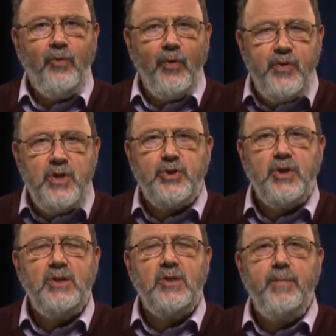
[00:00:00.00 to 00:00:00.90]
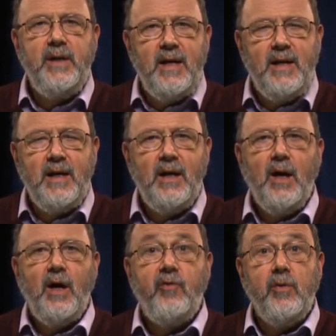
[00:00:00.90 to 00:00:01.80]
This is the beginning
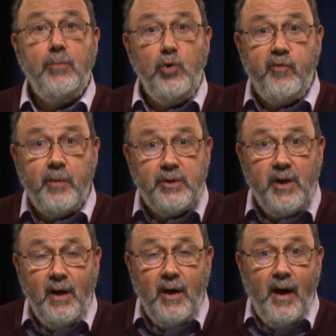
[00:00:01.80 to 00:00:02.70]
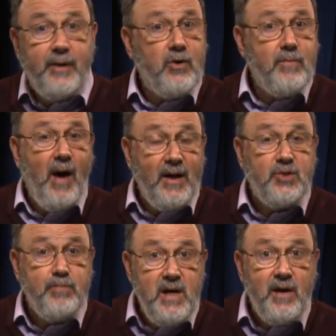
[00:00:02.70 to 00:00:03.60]
of a movement. And it
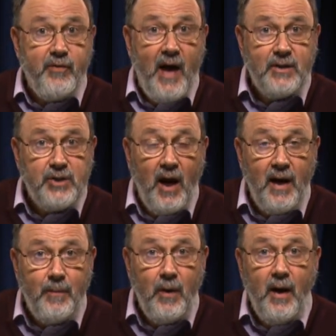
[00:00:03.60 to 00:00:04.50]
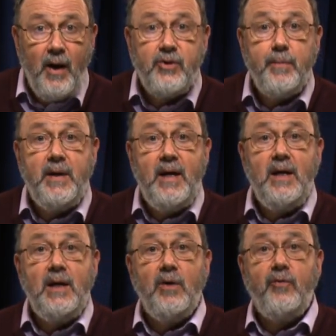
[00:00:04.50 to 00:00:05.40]
reminds me of that time at the
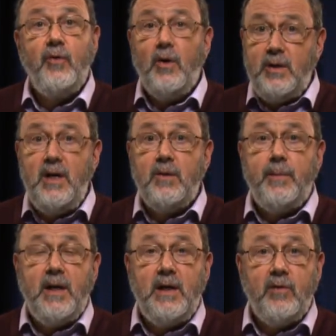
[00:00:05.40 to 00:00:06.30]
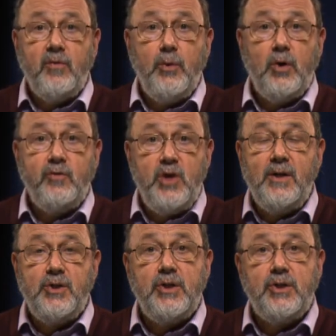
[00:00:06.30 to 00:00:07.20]
beginning of, near the beginning of the book of
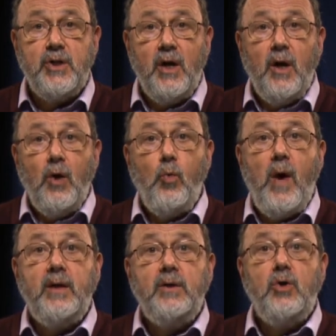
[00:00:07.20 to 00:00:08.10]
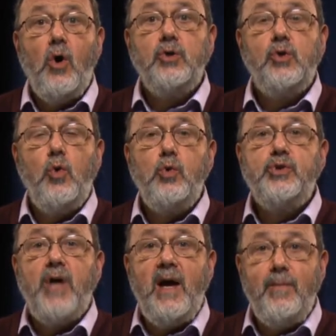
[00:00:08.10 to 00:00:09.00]
Genesis, when God
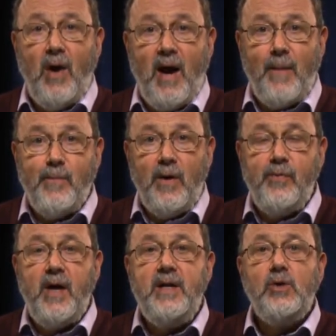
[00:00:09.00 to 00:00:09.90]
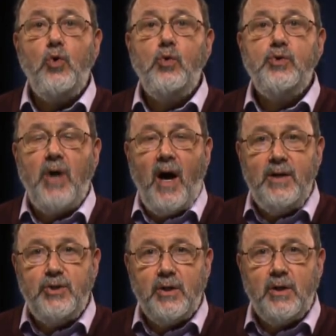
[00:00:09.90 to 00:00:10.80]
calls Abraham, and then he calls
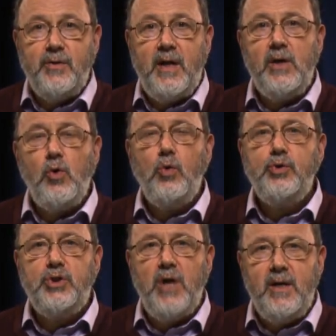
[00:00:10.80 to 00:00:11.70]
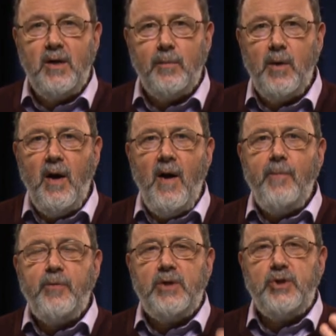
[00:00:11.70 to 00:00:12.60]
Isaac, and then he calls Jacob.
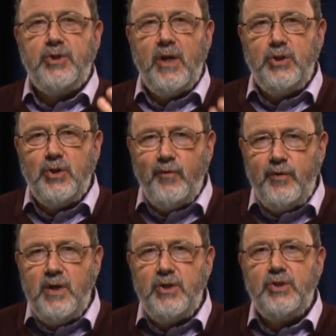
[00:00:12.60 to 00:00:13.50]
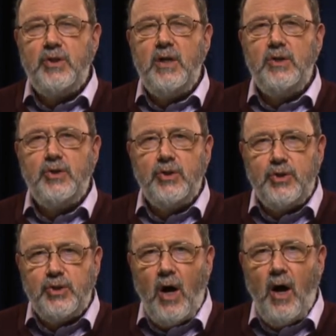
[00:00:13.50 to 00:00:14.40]
There's a sense of this is the
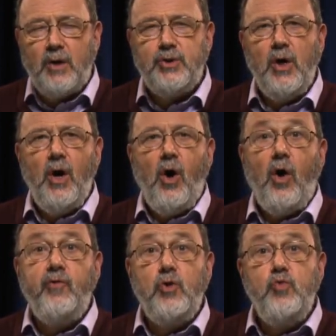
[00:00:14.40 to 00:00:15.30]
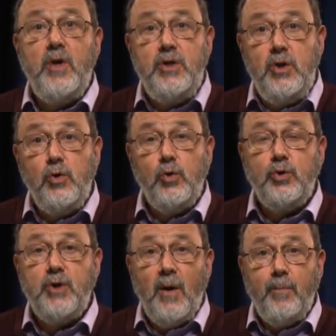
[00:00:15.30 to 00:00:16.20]
start of a
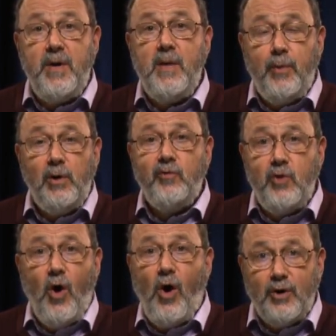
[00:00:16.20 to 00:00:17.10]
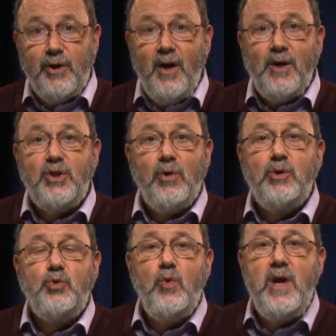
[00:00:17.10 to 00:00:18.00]
renewed people of God. So
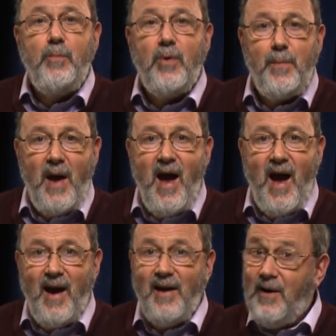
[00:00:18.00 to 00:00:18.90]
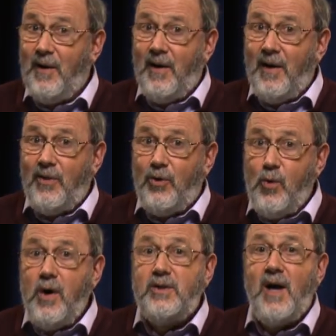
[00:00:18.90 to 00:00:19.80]
as we prepare, the
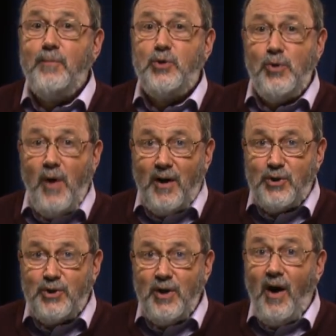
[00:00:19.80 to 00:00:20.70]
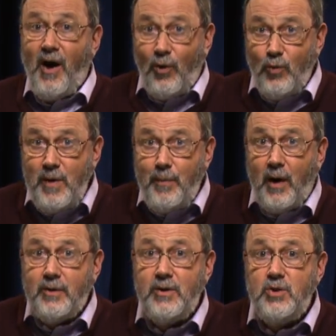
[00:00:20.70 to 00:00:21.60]
word comes to us. Are we
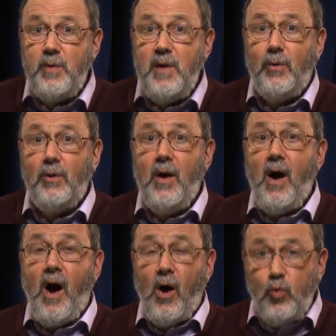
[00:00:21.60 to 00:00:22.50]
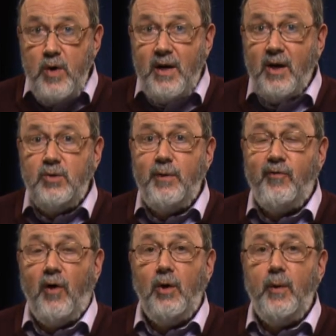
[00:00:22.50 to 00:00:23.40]
part of this people? Are we going to be
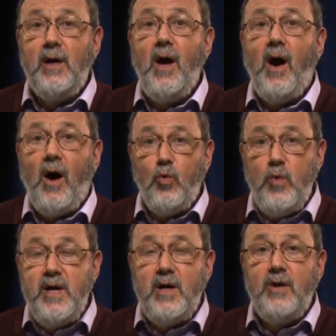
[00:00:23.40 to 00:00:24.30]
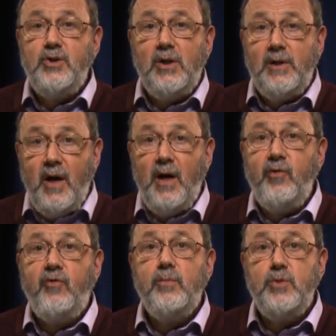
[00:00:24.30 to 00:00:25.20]
following? Are we going to
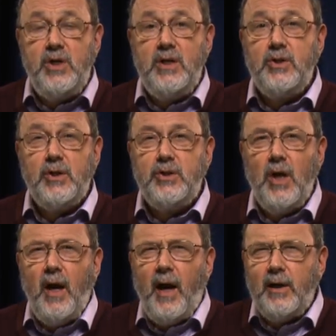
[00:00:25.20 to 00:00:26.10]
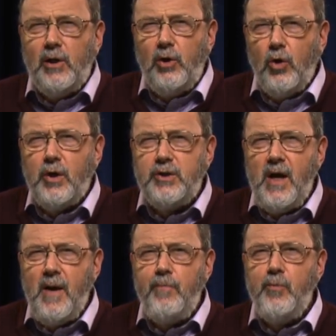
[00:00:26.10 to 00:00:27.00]
learn from Jesus and look at
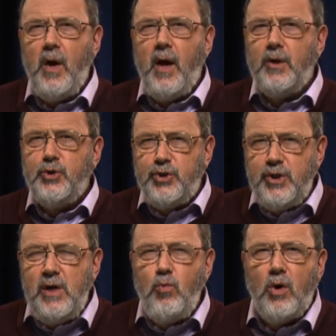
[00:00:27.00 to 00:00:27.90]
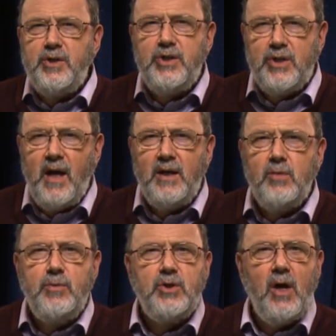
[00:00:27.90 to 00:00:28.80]
him and see what his
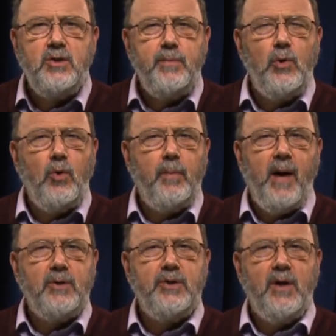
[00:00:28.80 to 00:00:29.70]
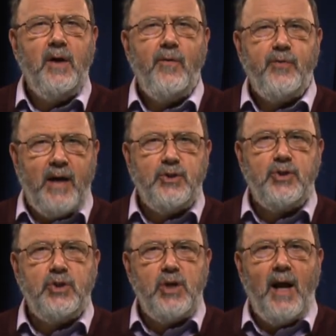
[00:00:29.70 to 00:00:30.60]
kingdom is going to be all about? That's
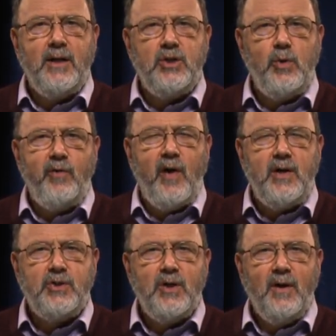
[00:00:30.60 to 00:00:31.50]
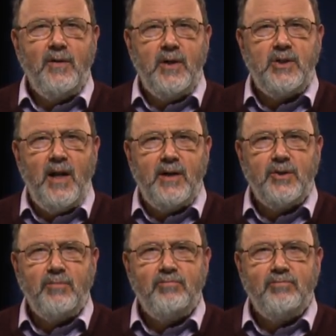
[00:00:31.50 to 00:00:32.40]
the challenge we face this Lent.